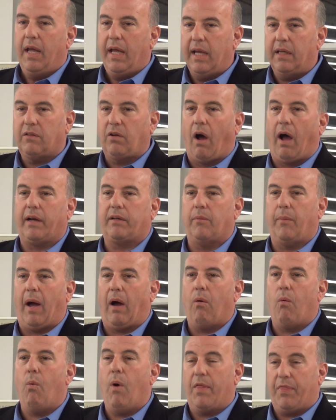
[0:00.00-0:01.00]
he talked
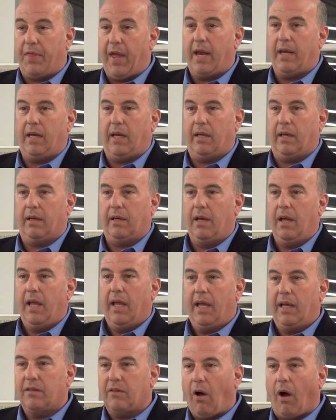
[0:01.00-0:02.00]
about what they needed.
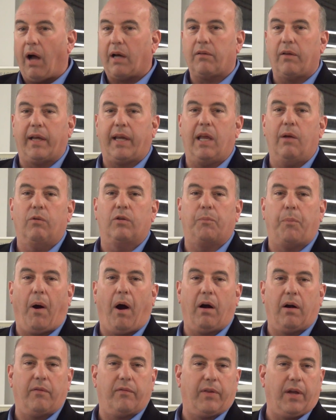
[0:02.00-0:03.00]
He talked like he was
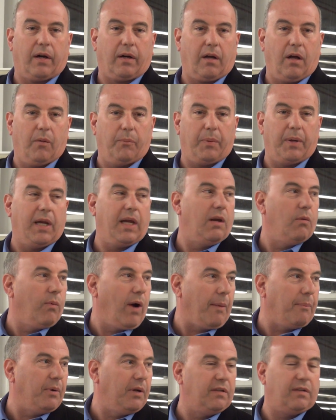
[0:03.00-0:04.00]
part of their company. He
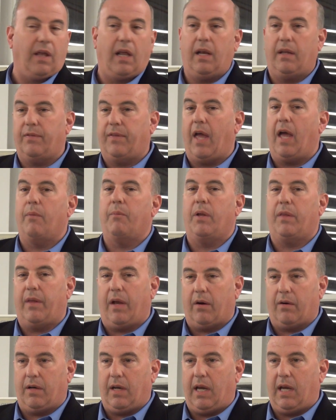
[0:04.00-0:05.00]
represented them and
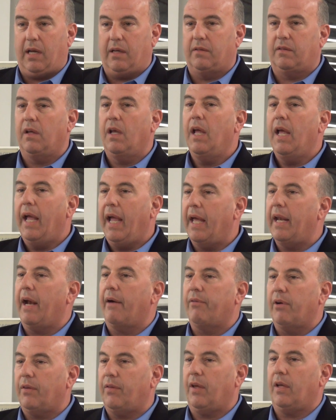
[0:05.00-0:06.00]
their needs in
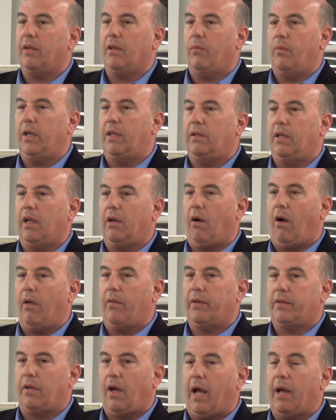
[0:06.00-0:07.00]
everything that we did all
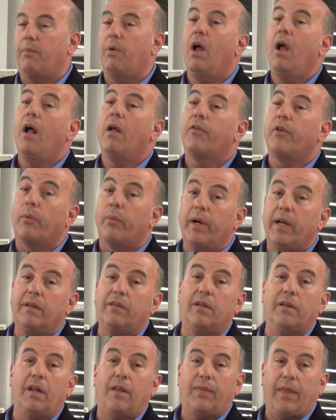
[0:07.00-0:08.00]
the time. The
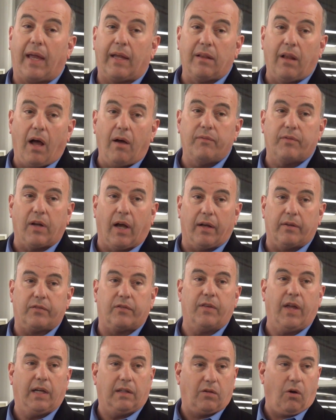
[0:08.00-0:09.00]
reason that they loved
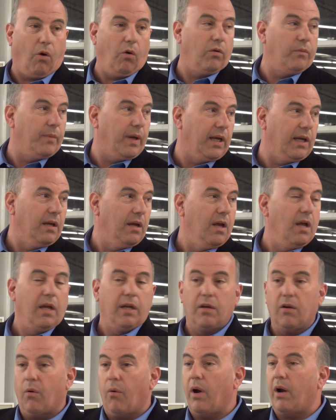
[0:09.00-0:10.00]
us, they told me,
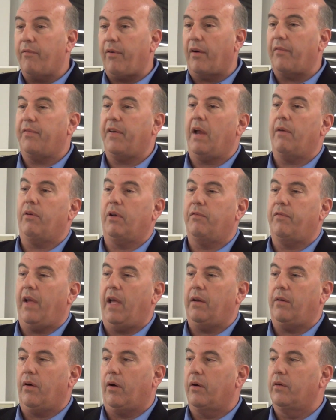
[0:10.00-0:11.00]
you're one of our favorite
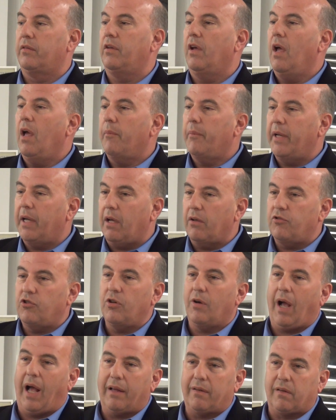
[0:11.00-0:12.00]
vendors because
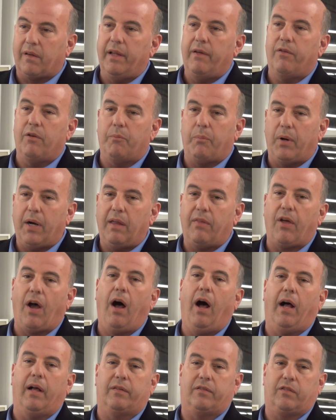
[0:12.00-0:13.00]
you guys live and breathe
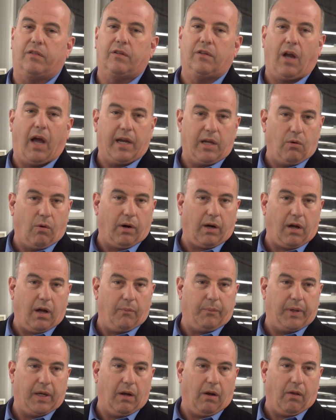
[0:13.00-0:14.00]
us, not your
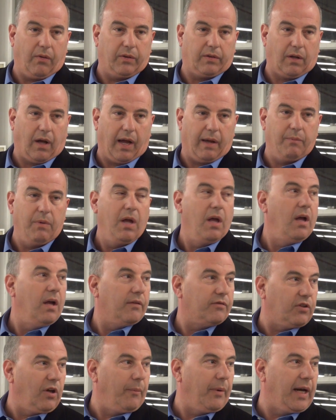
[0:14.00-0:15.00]
company all the time.
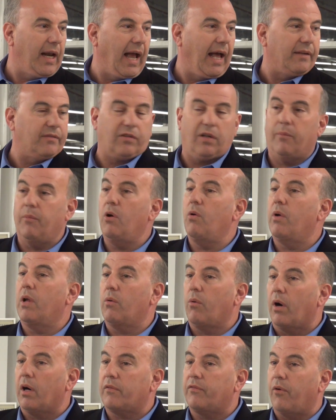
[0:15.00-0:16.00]
If somebody asked him who he
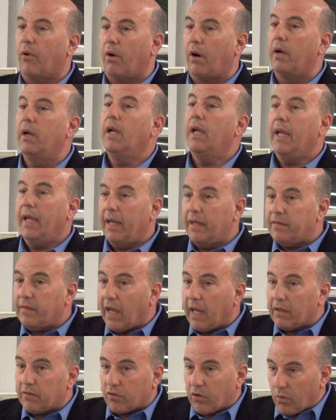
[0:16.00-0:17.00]
worked for, his
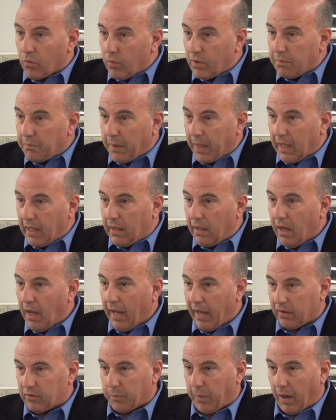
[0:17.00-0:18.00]
answer would be,
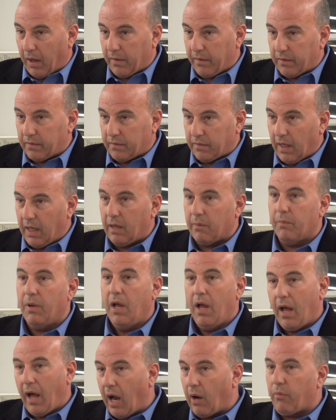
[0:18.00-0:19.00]
as part of this team,
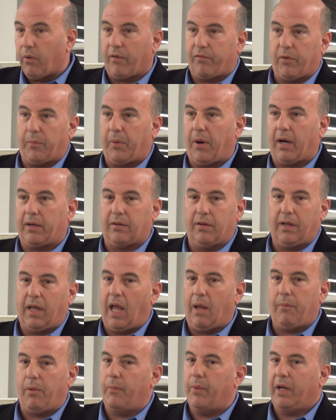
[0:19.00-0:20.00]
I work for Procter &
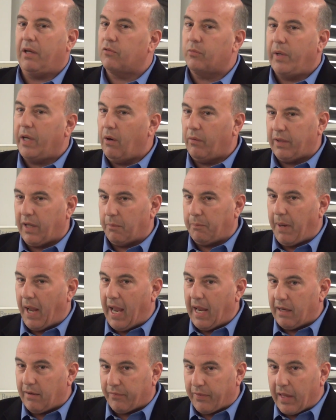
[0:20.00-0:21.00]
Gamble because we don't get
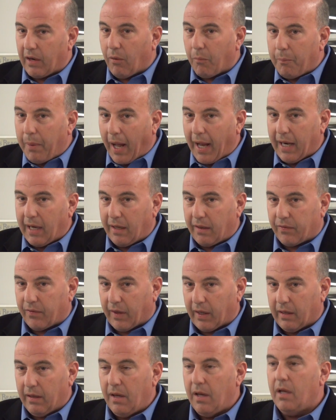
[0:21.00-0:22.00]
paid if they don't buy
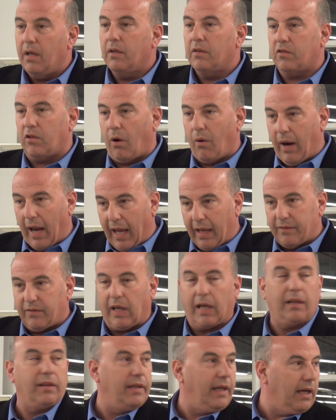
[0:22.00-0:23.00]
anything. So as
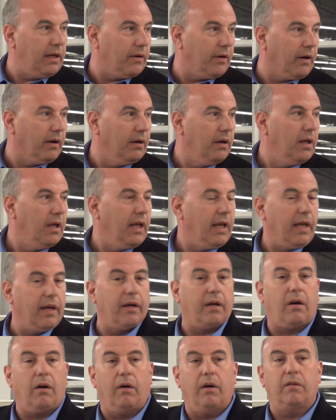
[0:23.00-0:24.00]
a leader, it
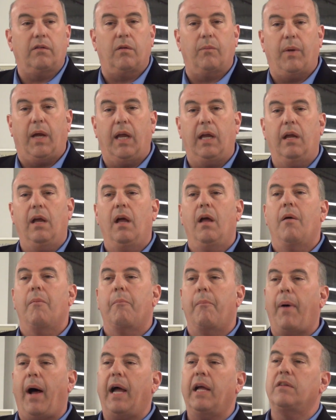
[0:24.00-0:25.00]
occurred to me,
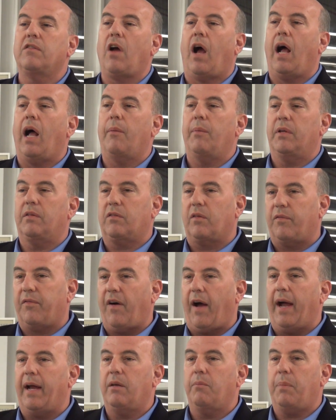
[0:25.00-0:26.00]
my job is to
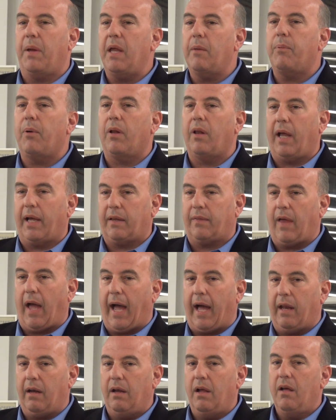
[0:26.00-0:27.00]
find people like
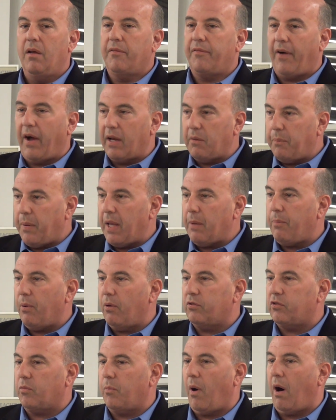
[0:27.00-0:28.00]
that, find
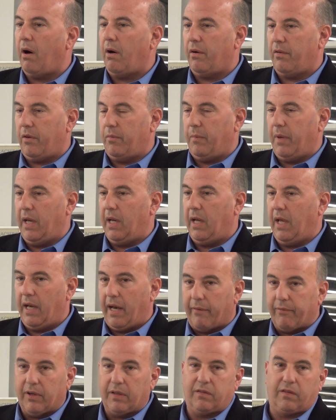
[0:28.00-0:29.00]
people smarter than me in
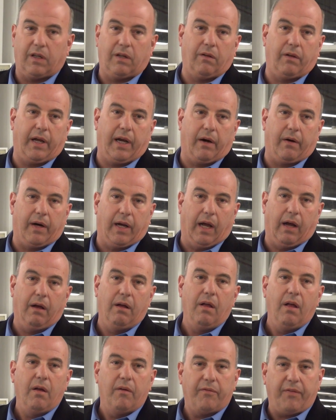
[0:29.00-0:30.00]
every single area,
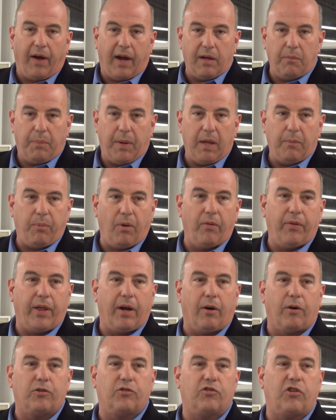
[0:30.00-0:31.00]
find people
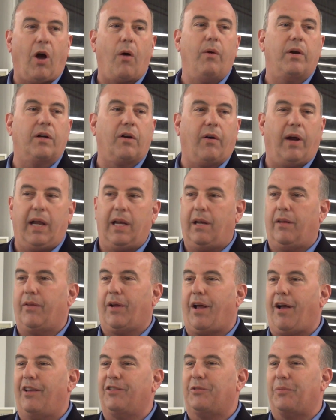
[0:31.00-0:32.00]
that are so ingrained in
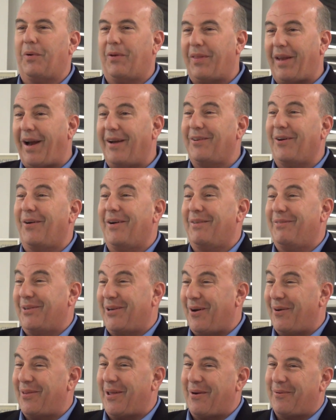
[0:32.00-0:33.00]
the customer that I don't even
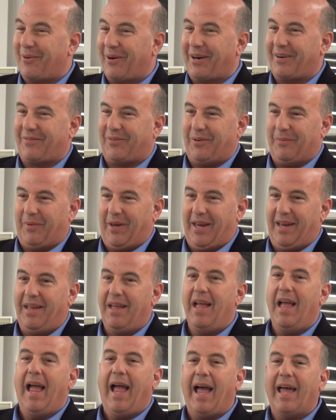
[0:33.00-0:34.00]
know they work for me,
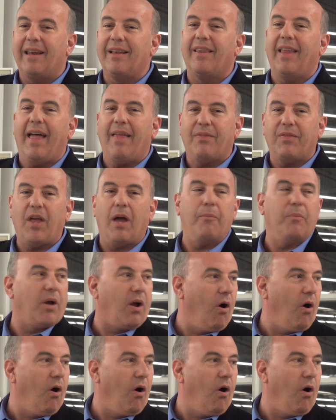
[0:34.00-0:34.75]
and let them